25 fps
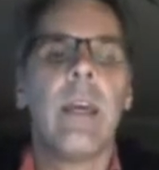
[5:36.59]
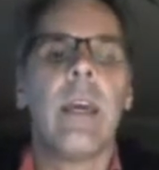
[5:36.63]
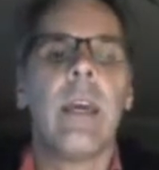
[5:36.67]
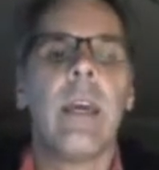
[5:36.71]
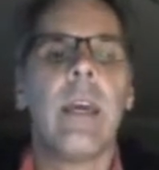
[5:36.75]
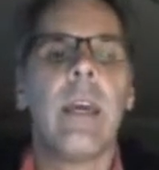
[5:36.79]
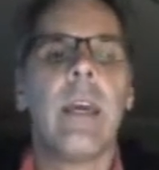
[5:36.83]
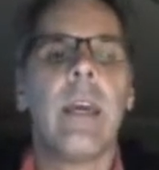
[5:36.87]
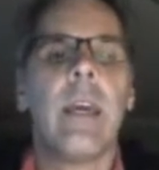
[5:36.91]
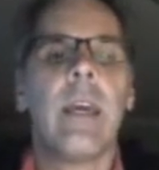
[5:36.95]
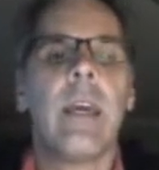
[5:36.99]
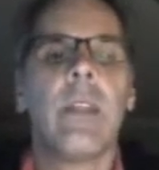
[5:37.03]

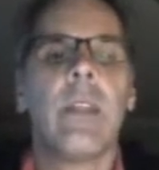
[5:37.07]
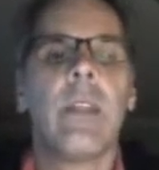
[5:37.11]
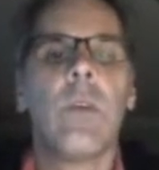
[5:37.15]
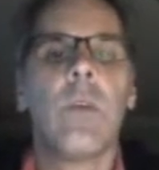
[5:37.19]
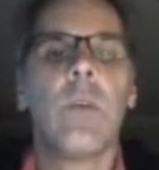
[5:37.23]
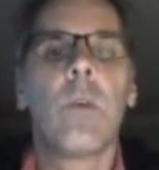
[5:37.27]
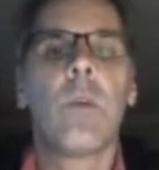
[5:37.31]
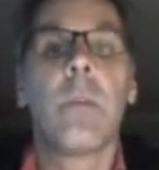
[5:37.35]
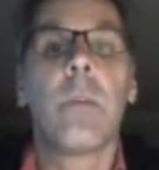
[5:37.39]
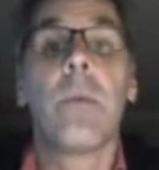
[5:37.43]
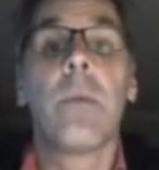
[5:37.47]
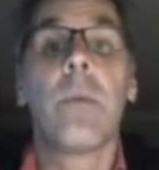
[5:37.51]
and you
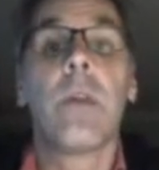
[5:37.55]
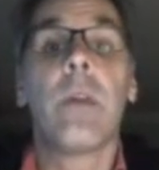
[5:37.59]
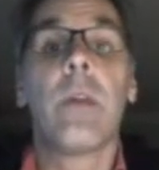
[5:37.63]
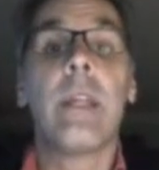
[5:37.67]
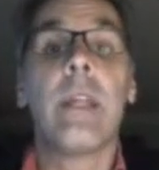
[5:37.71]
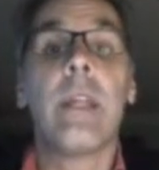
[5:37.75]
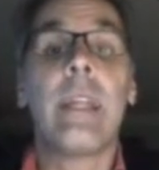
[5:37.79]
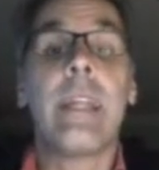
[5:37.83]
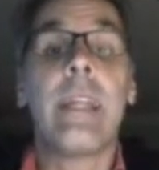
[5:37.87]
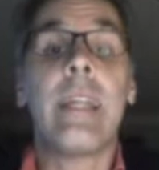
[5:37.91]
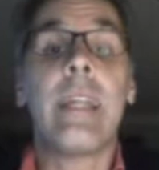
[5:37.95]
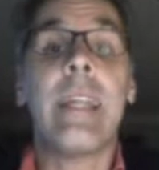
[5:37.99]
were to put
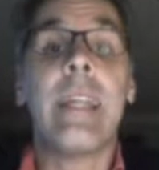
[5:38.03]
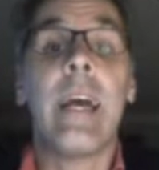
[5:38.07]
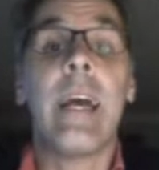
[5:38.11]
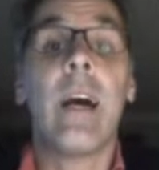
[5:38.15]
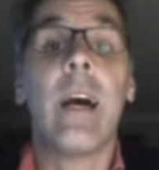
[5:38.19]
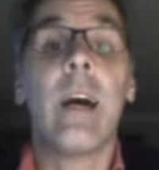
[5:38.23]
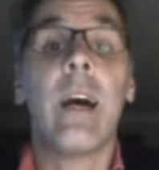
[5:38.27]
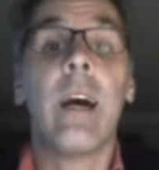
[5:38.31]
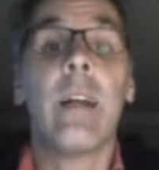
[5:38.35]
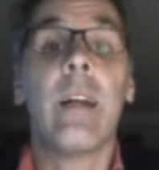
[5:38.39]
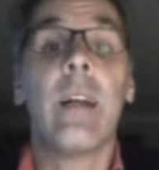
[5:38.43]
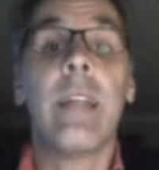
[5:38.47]
any
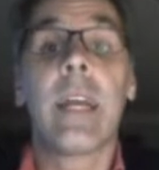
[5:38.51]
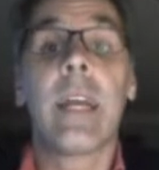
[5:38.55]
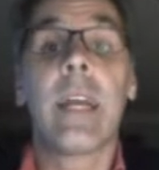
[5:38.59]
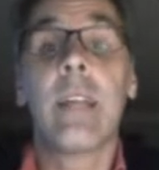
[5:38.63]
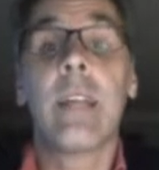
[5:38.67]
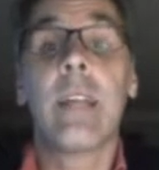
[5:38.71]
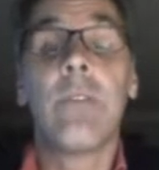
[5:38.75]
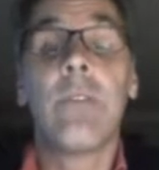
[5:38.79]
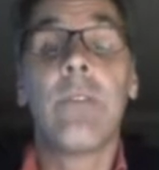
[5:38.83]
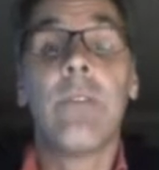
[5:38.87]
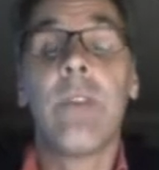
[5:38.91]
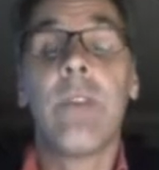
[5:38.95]

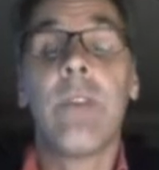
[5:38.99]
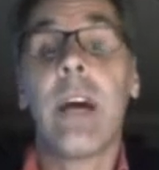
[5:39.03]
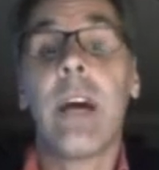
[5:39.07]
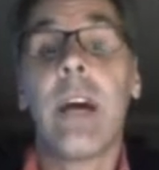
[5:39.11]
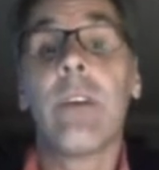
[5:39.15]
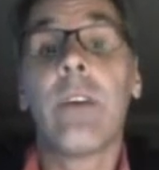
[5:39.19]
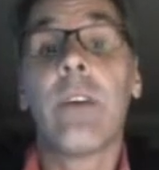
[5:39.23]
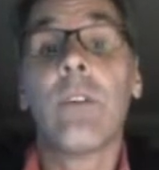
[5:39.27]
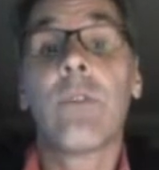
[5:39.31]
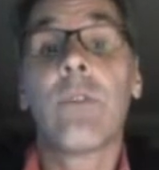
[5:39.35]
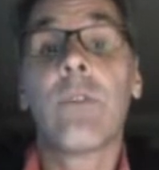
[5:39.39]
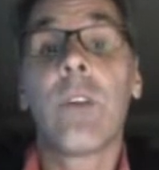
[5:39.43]
negative
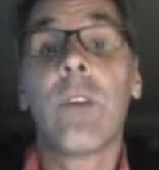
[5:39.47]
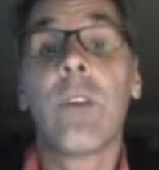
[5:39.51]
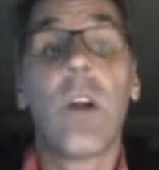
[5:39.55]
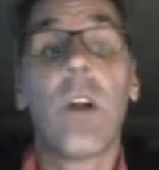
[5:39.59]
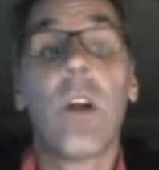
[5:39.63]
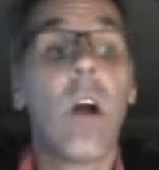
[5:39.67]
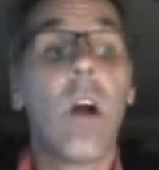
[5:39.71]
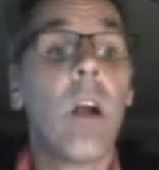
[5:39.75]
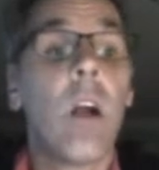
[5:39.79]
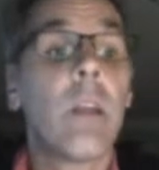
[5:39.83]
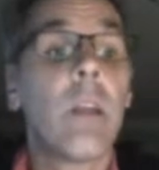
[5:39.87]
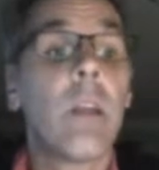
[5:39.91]
values for your
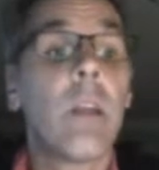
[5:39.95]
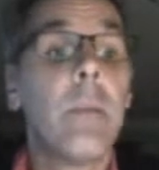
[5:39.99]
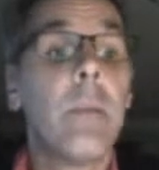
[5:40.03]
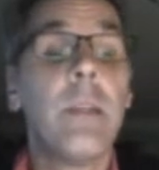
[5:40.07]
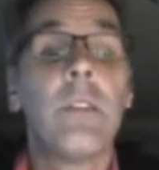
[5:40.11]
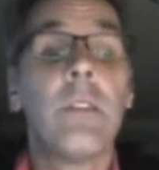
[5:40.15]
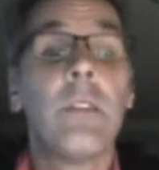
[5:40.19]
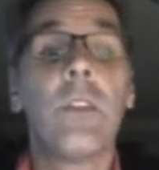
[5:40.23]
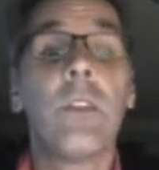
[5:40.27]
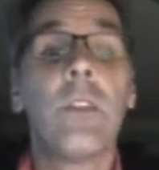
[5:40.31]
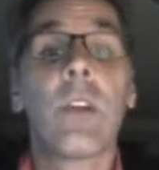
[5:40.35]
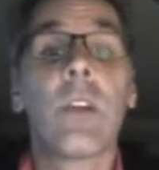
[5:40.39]

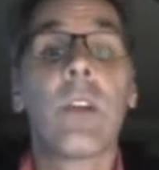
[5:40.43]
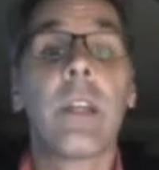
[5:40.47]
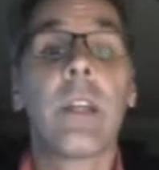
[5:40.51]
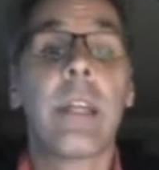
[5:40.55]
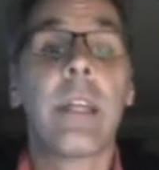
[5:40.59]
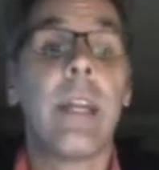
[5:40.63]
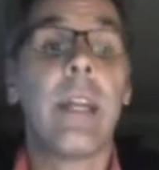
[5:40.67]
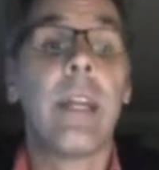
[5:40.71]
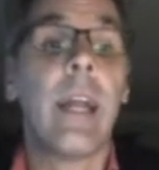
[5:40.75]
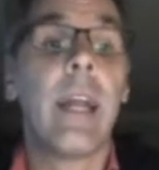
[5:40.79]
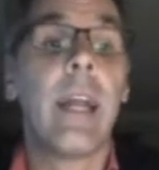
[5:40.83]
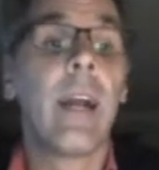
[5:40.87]
arguments, you're going to
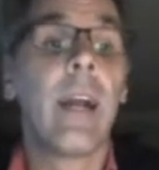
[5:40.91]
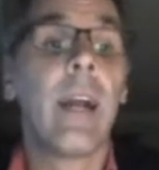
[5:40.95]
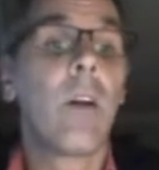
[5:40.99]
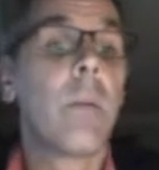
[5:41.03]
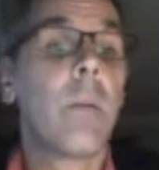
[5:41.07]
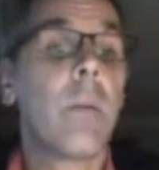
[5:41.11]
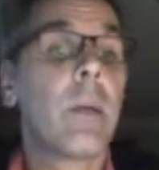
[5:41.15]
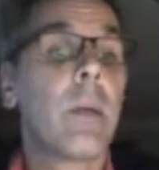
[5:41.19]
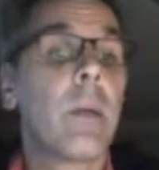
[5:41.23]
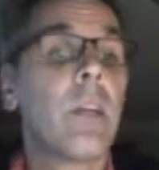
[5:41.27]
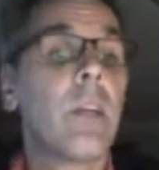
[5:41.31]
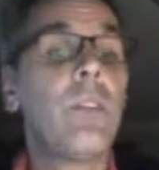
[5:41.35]
get an error
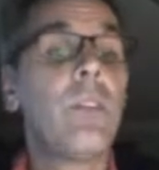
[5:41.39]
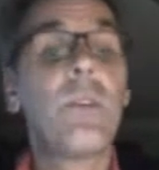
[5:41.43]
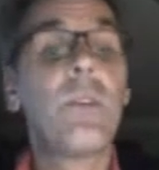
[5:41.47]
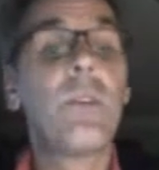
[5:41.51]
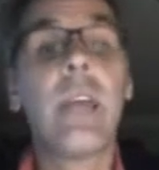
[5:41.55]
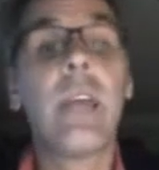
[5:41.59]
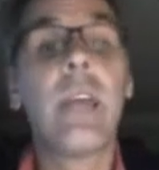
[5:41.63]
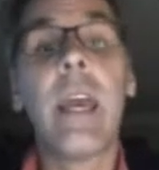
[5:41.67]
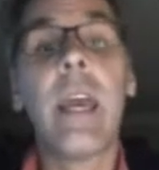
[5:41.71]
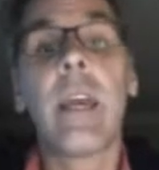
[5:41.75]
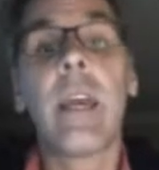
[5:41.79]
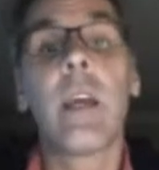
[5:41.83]
because you
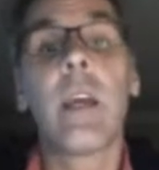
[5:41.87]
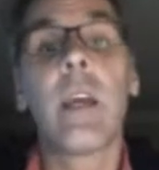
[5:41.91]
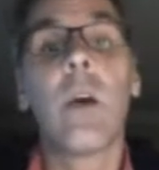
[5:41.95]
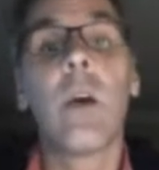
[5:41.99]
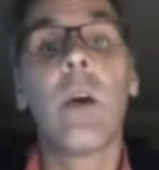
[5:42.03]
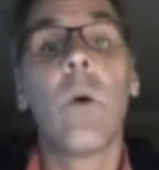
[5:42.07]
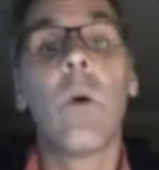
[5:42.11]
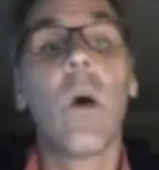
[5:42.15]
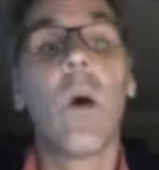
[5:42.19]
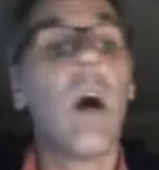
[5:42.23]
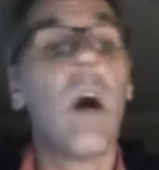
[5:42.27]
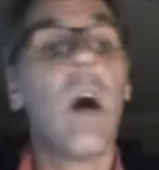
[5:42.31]
can't
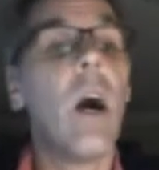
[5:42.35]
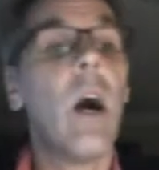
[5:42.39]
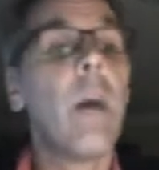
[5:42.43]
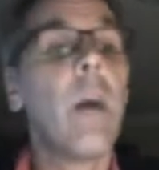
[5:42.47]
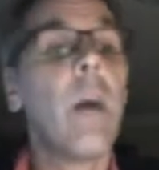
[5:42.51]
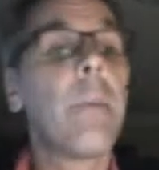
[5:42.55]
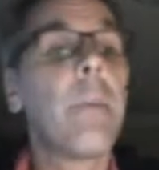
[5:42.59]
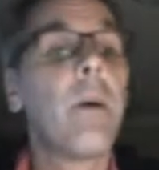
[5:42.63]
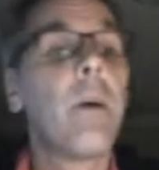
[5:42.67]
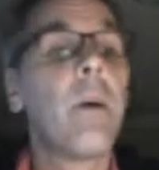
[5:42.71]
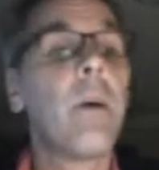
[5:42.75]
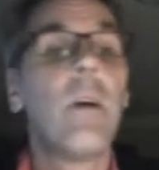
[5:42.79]
go
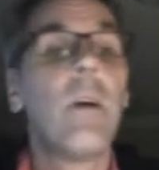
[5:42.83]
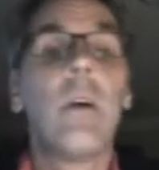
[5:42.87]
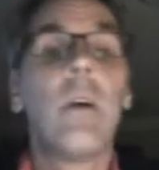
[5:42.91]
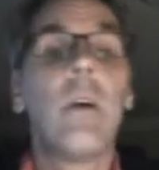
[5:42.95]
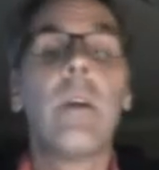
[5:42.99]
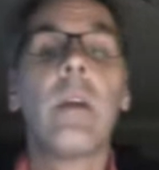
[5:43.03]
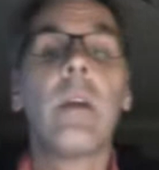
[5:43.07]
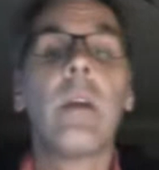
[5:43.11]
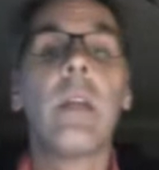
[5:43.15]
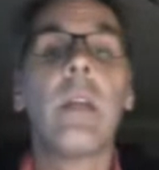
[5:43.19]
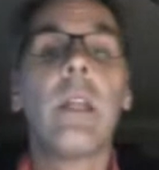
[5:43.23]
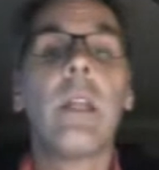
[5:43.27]
up
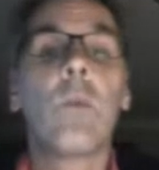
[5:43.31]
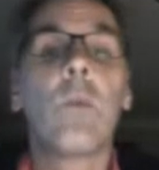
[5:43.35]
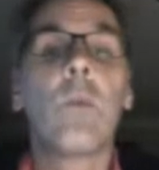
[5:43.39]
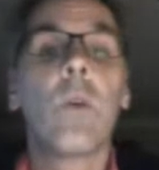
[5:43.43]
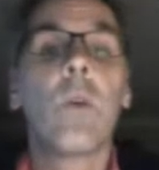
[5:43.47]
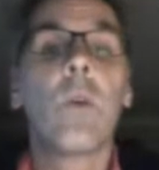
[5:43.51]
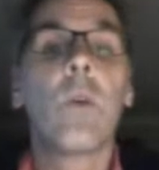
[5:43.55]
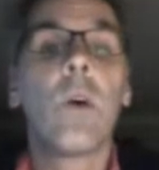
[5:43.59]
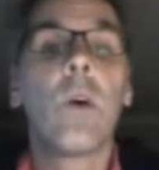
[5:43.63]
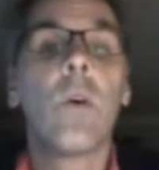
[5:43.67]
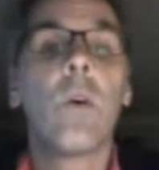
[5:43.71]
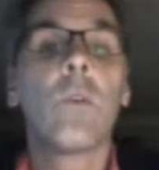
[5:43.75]
any
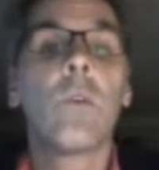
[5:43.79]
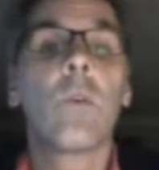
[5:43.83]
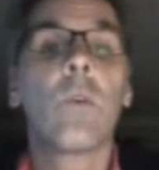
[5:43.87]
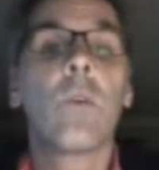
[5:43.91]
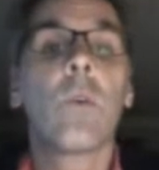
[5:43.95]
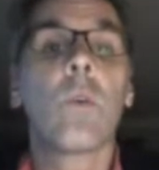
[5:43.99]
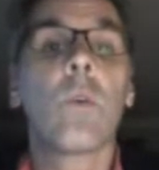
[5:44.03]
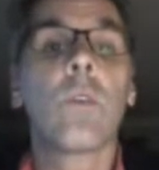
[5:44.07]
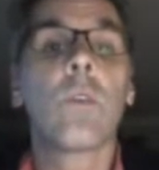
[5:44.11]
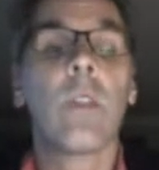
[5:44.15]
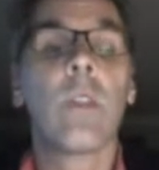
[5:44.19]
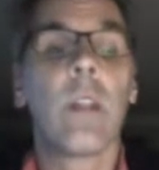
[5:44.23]
rows or
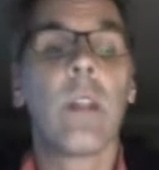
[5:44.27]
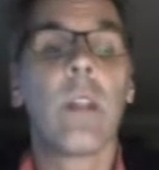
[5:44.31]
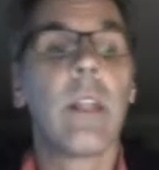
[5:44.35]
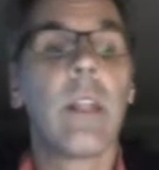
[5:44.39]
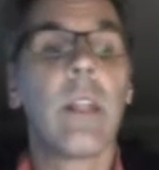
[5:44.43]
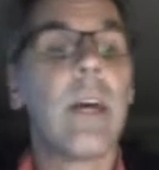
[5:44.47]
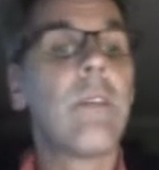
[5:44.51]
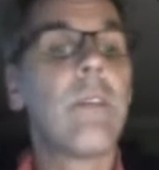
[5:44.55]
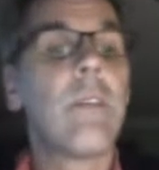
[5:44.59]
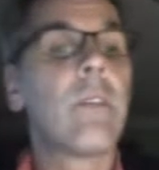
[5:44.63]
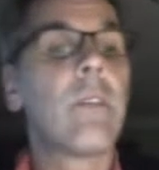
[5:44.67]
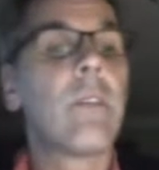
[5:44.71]
to the
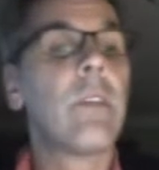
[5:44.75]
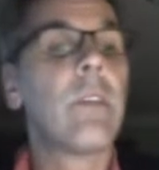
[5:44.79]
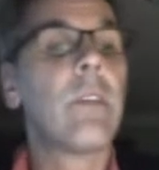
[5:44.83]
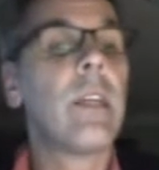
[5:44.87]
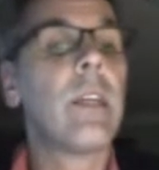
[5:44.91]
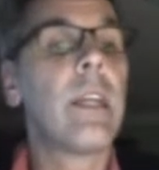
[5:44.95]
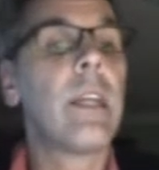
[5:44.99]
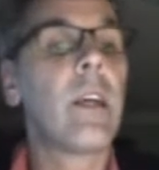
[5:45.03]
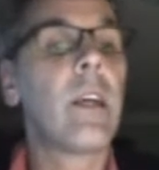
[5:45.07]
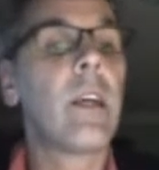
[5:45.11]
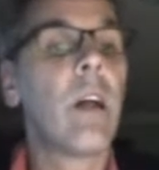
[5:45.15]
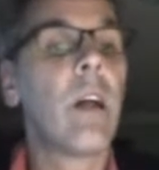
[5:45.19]
left
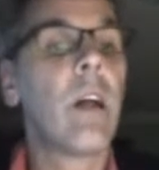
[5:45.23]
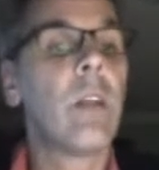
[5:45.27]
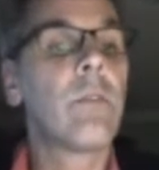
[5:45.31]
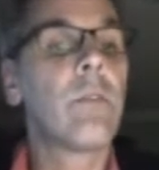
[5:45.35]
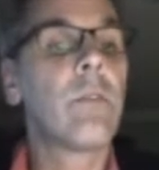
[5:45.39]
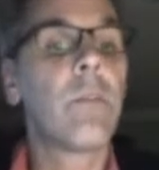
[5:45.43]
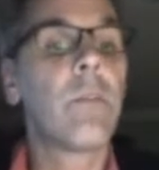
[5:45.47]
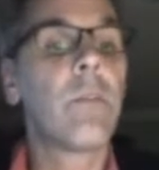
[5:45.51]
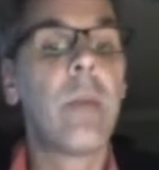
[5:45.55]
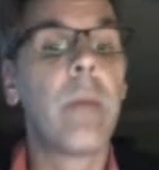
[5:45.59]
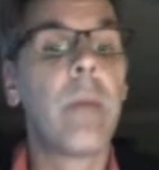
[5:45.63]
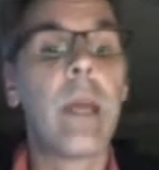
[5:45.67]
any columns
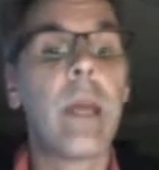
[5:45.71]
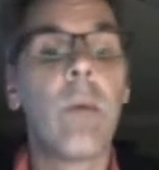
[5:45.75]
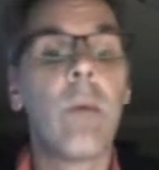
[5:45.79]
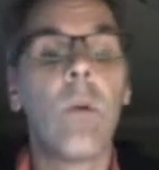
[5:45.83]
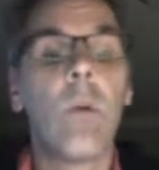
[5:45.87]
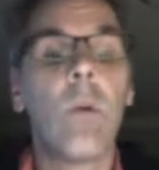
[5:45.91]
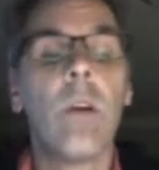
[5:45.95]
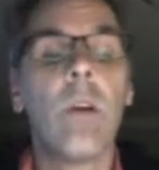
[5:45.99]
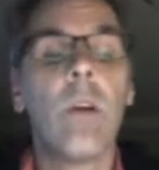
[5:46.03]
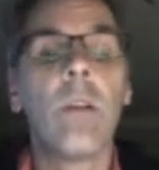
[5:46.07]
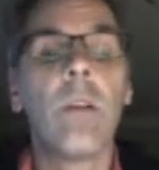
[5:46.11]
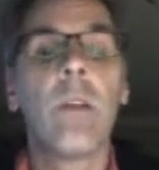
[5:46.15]
from
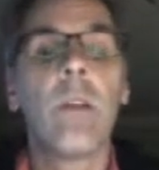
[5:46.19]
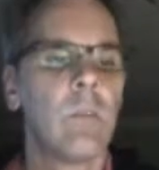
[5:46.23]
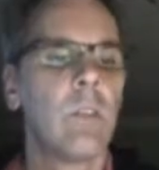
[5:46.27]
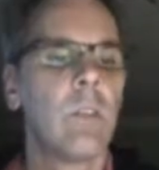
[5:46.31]
A1.